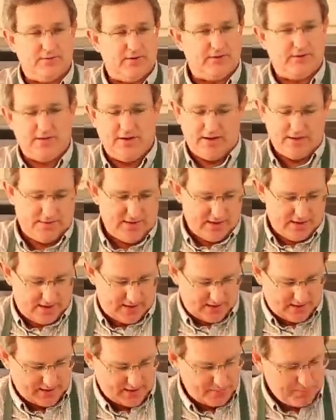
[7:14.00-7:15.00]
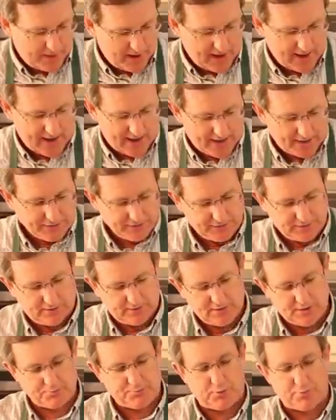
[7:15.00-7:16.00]
in the in the
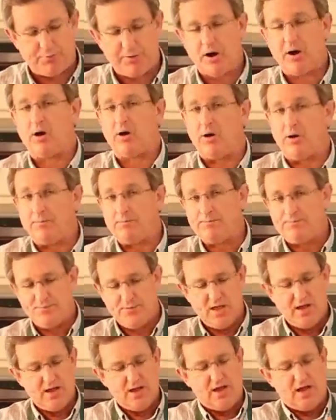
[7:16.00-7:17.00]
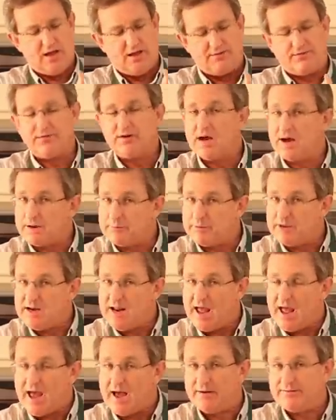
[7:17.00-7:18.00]
past, to prepare them, cut them in
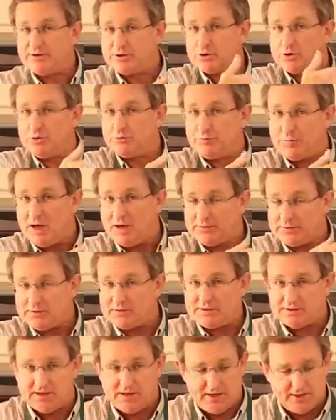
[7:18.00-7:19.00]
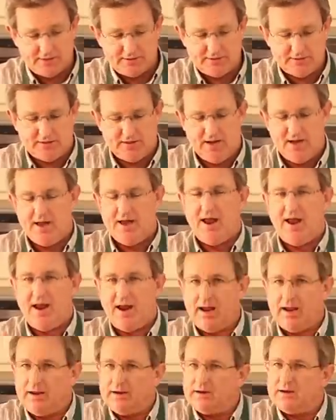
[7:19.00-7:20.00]
half, scooped out the seeds,
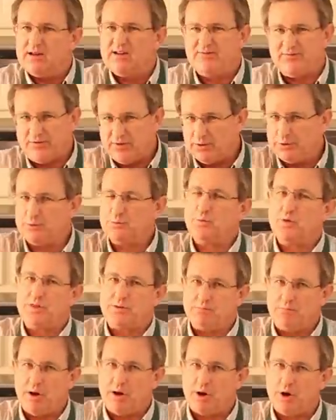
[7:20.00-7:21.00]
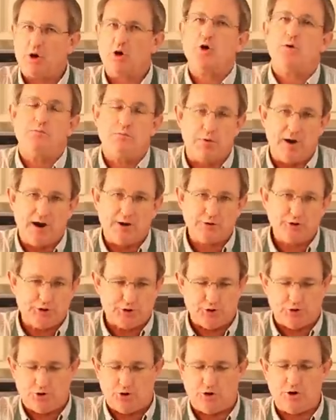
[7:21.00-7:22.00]
and filled them with butter, brown
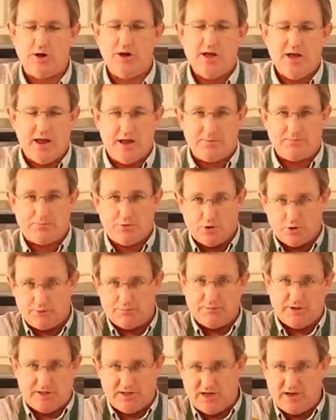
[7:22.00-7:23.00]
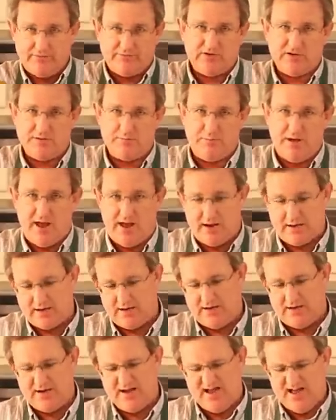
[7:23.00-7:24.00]
sugar, and put them in the oven to bake.
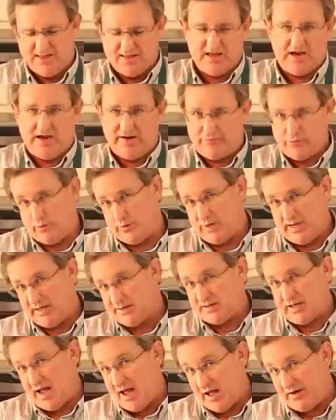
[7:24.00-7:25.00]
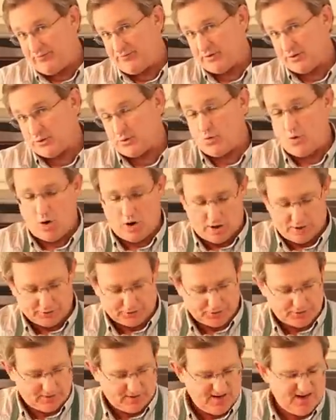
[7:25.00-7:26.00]
And then everyone gets a half a squash,
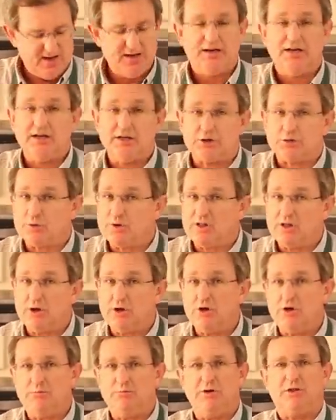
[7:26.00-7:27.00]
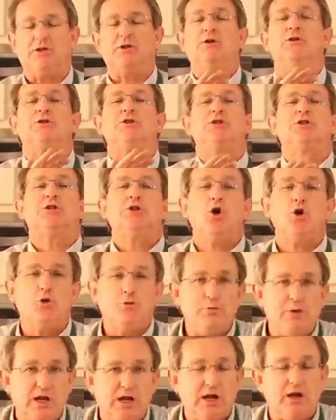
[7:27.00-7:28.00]
and it's really good. But there's so
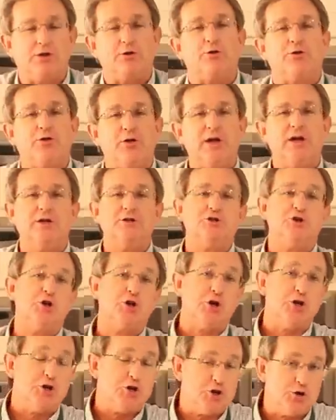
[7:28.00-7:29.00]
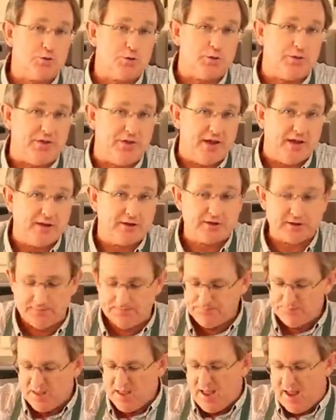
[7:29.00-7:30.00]
many other things you can do with these.
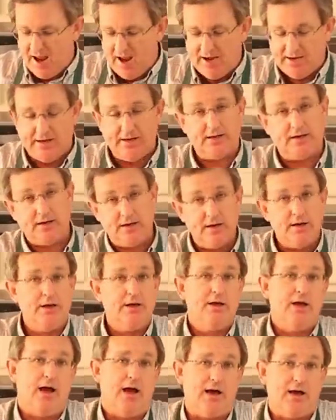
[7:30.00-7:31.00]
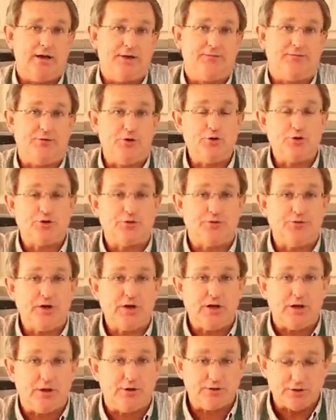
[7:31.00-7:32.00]
And in uh, future
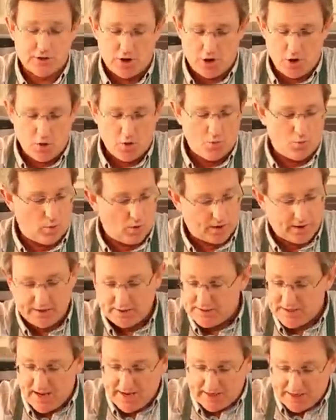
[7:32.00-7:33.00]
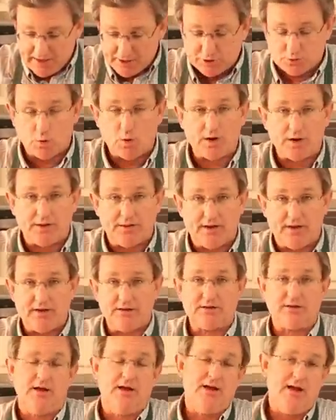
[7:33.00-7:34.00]
videos, we're going to take each one of
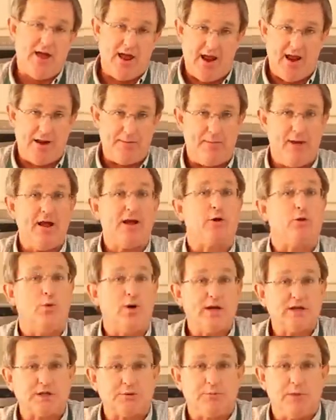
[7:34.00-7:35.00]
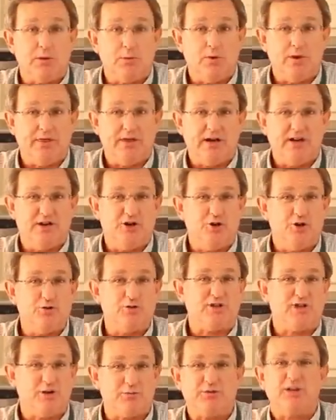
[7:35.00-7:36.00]
these and make a recipe with it and do
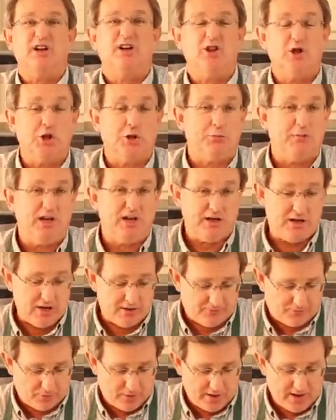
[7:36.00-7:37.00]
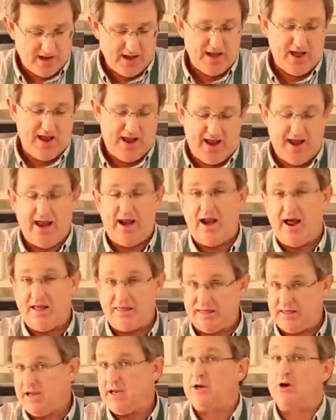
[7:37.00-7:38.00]
something a little bit different. And I
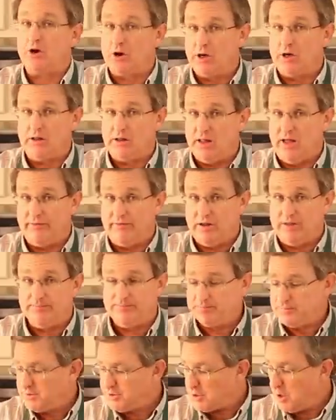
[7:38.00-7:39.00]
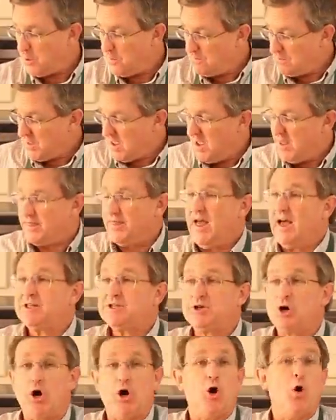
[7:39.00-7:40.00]
think you're going to love it. So
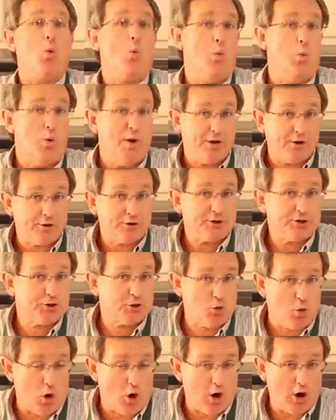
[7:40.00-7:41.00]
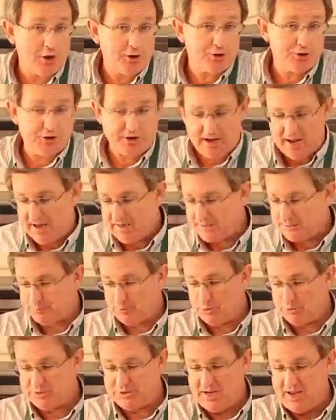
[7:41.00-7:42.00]
that's our winter squash
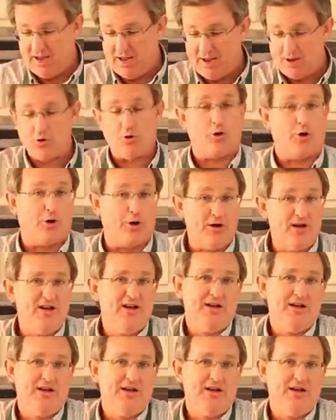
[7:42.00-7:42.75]
expose or